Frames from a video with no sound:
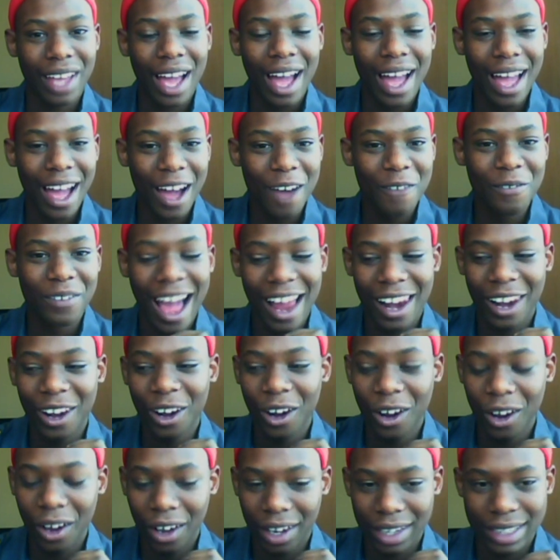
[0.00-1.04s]
I have a
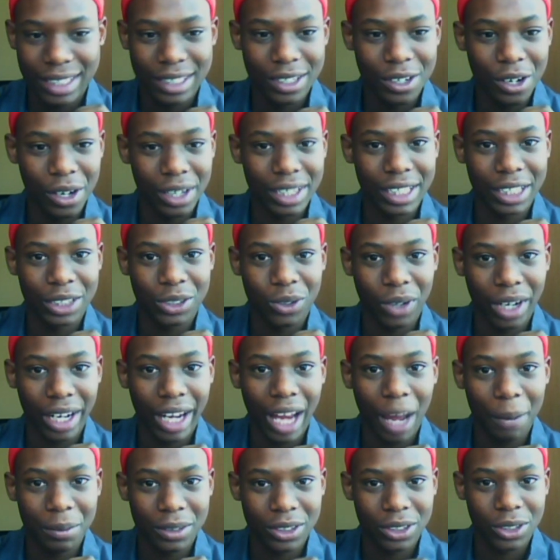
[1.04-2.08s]
lot gotten to
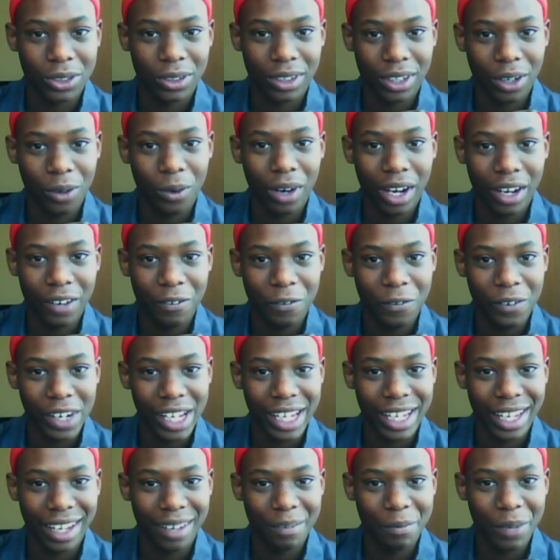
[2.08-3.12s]
adapt to the word
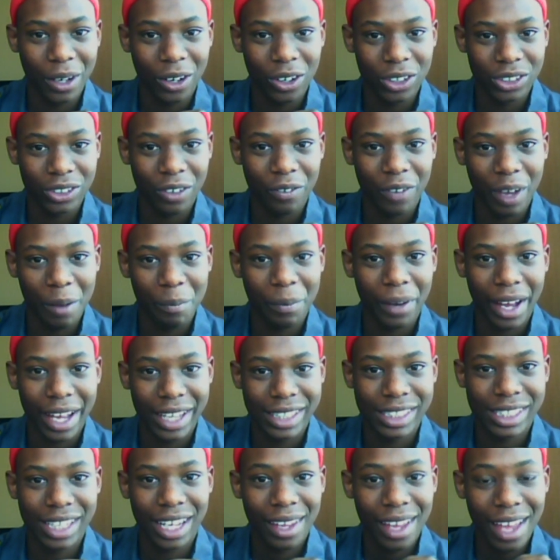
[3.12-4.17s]
freaking because of Empire
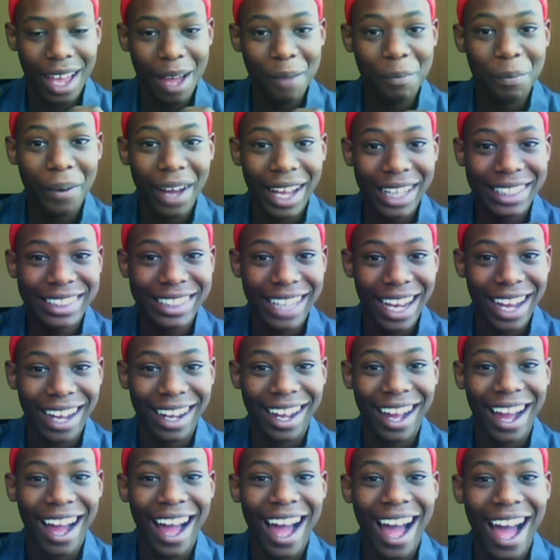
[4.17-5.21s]
Jack. Empire
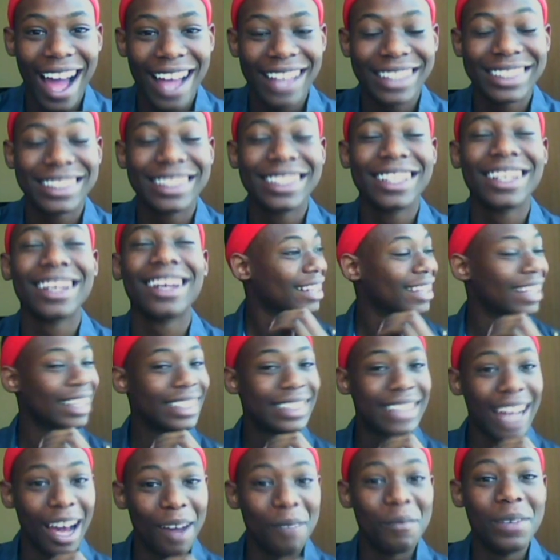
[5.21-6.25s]
Jack has the
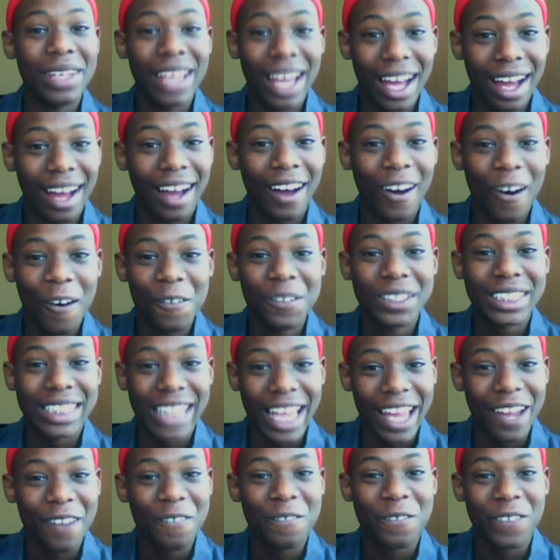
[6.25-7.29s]
tabia of
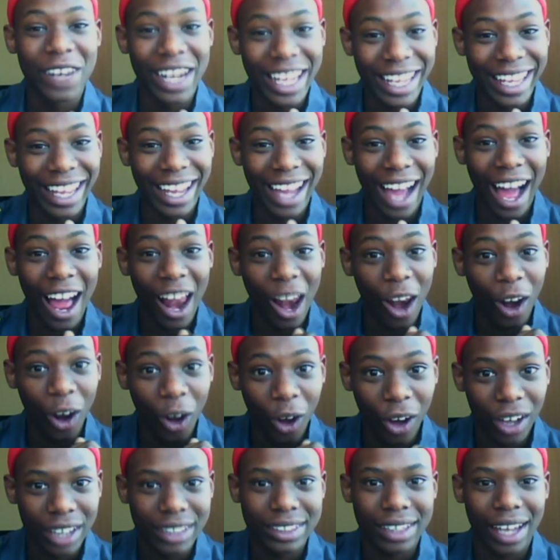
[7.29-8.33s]
saying freaking a
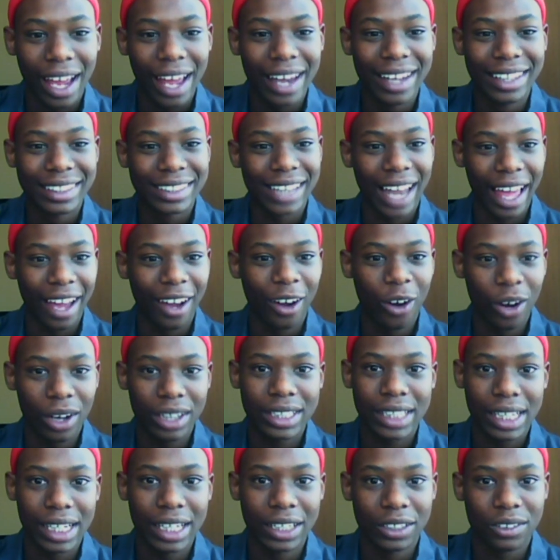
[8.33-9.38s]
lot, and it's, like,
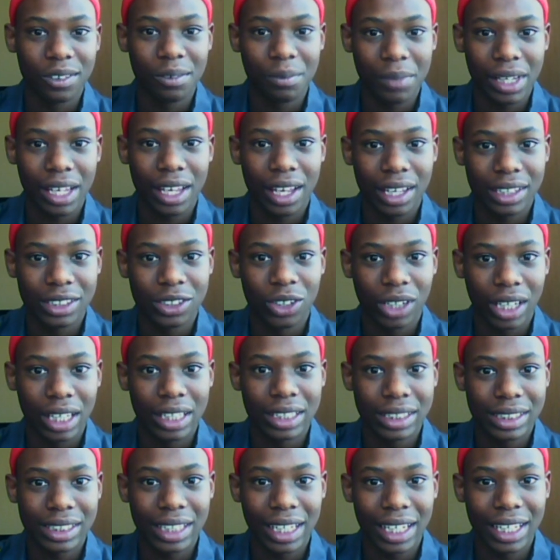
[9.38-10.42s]
gotten into me, as you
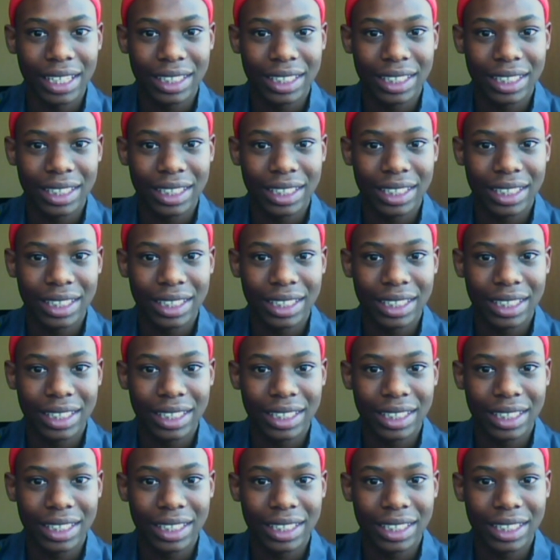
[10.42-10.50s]
can see.